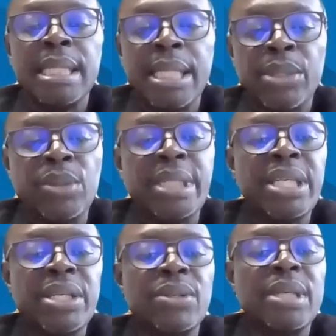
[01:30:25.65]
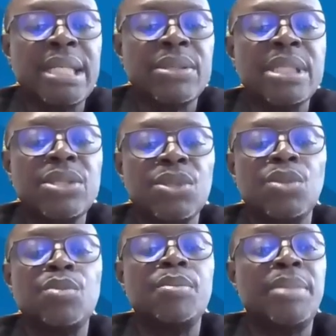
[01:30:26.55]
including your country,
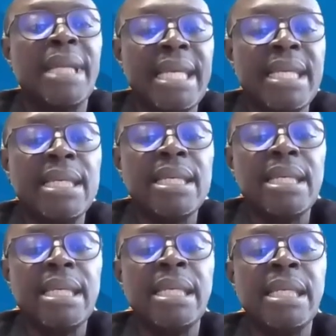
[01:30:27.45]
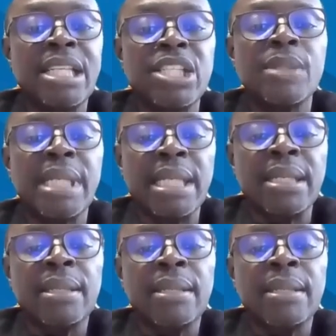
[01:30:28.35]
should play in ensuring